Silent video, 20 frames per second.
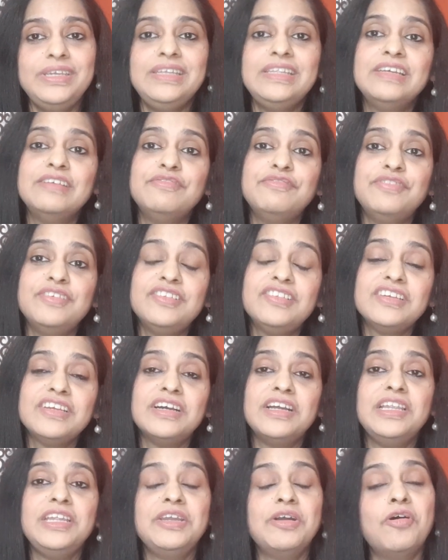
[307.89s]
either
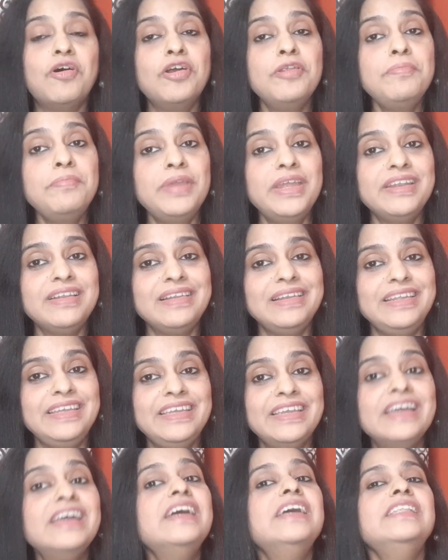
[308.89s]
physically or mentally,